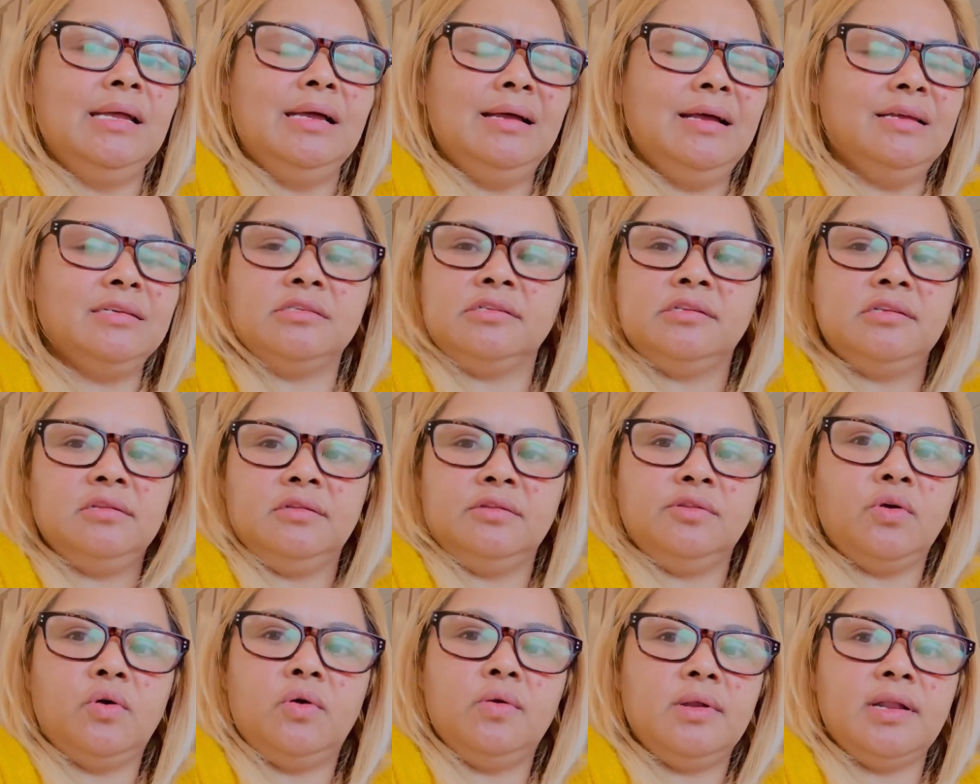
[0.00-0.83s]
I still
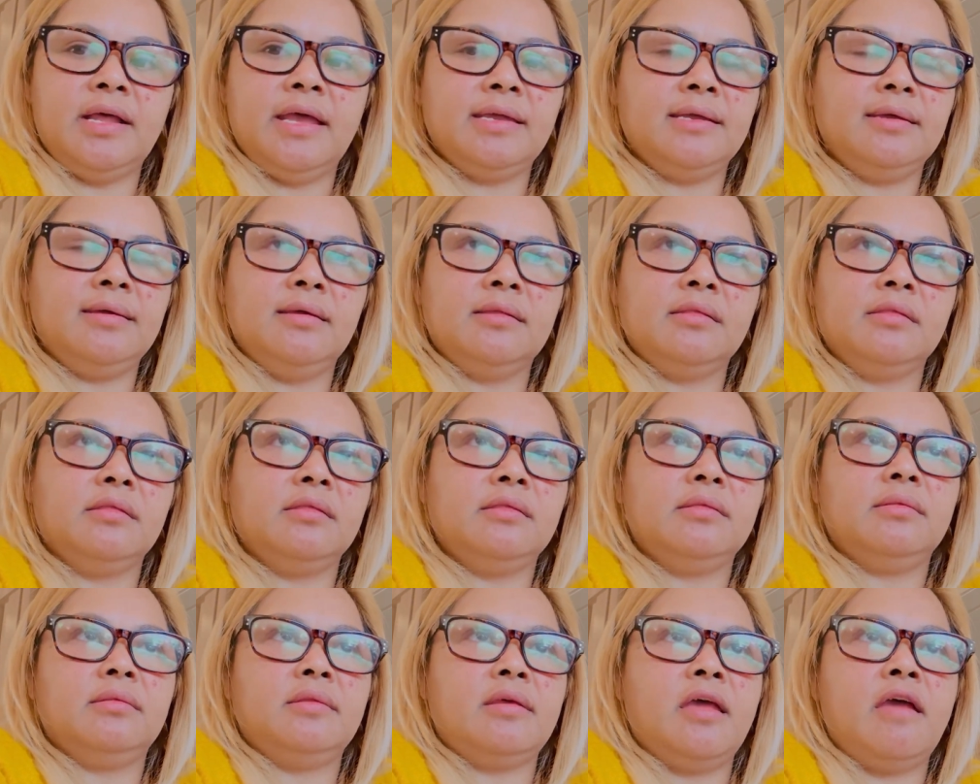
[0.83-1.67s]
don't like it.
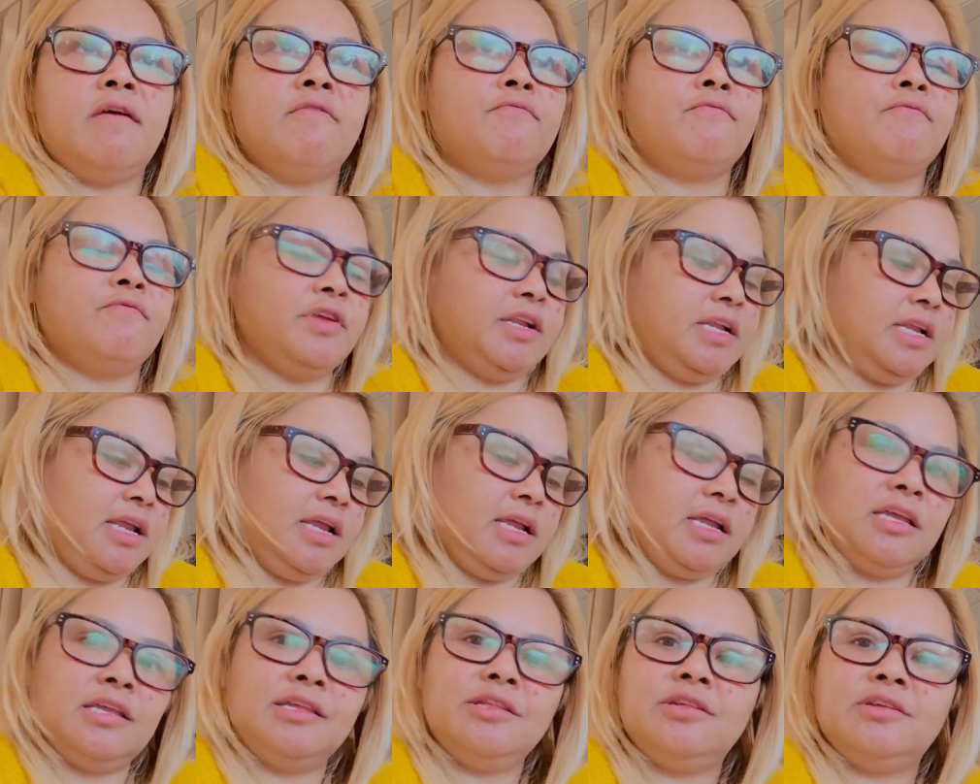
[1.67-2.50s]

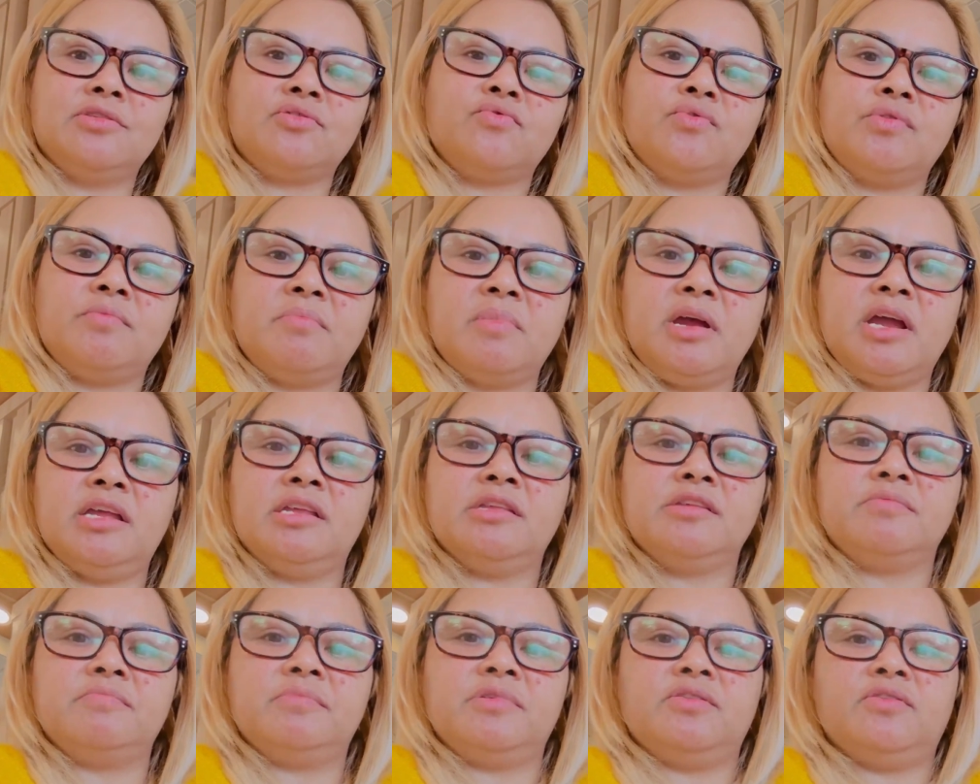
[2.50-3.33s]
Everything, it just
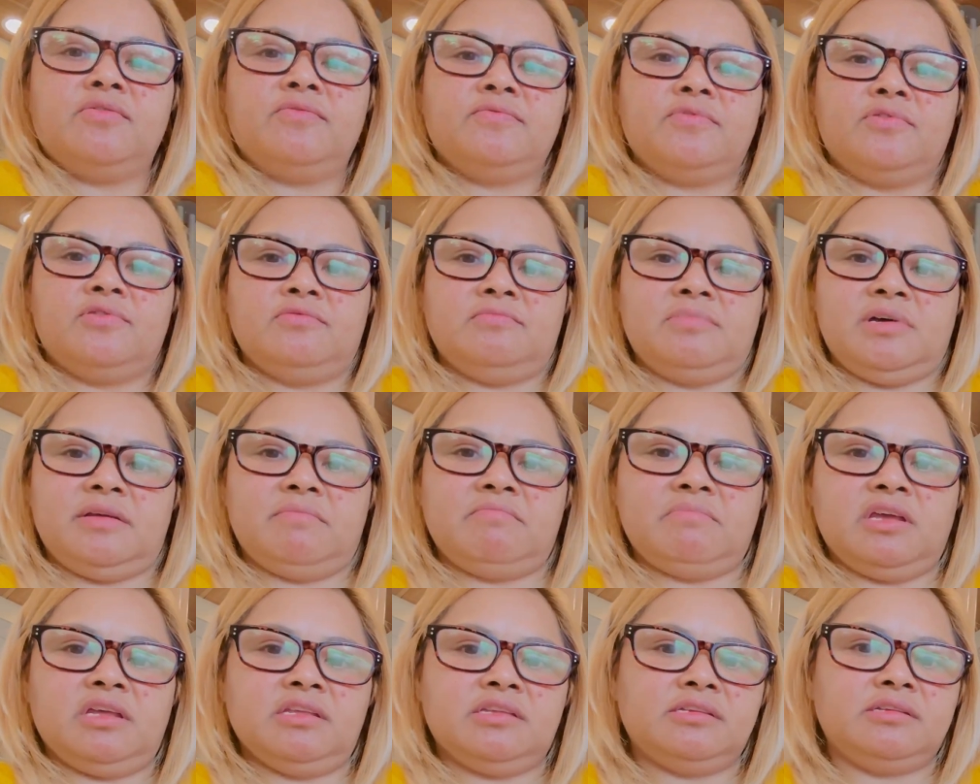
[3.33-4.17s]
reminds me of all my
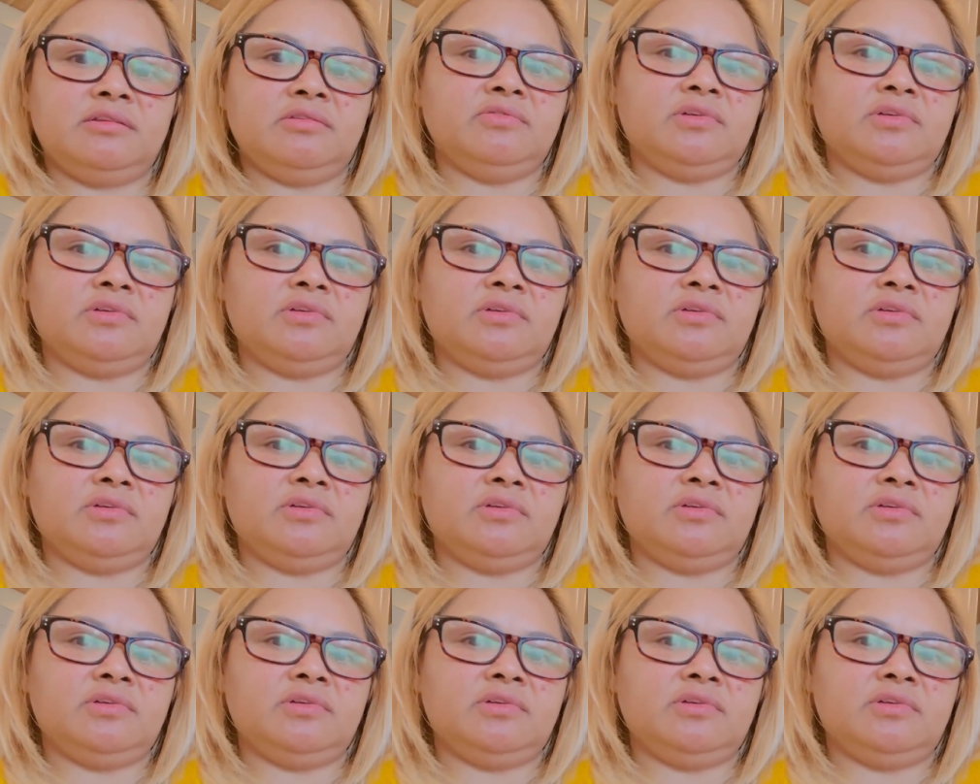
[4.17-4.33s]
meds.